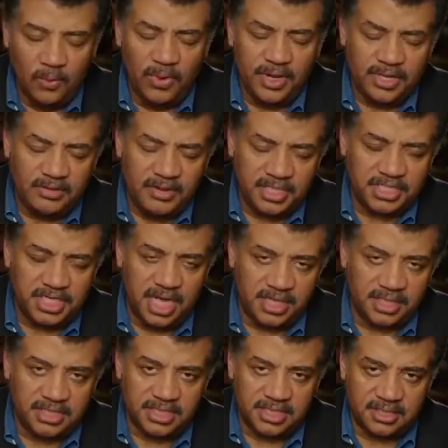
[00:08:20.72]
One of the great
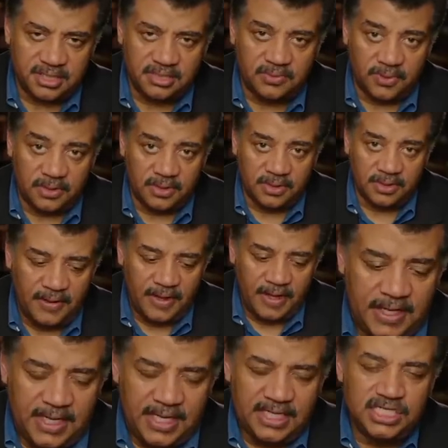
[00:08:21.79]
challenges in this world
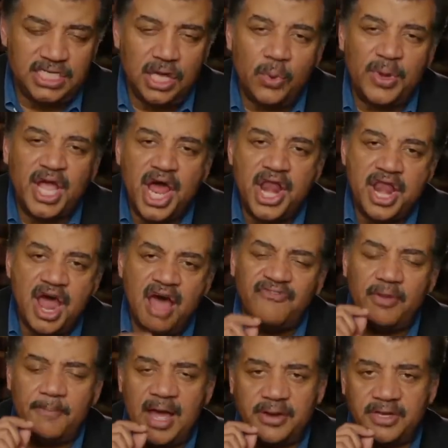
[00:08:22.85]
is knowing enough
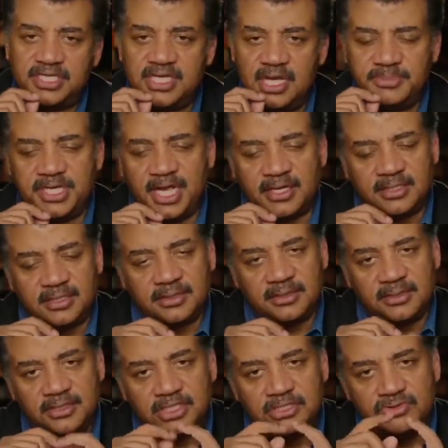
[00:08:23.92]
about a subject
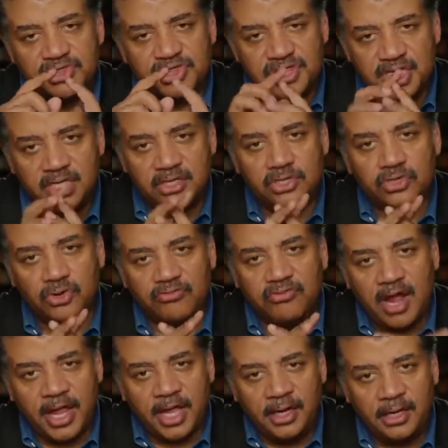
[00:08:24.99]
to think you're
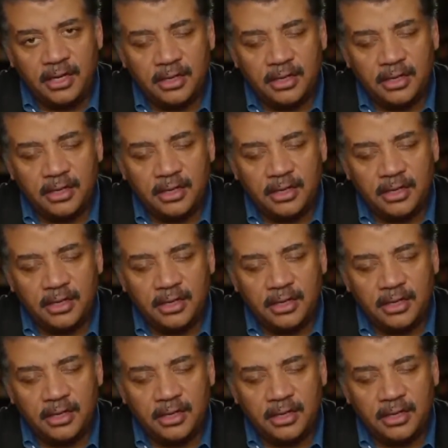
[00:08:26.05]
right,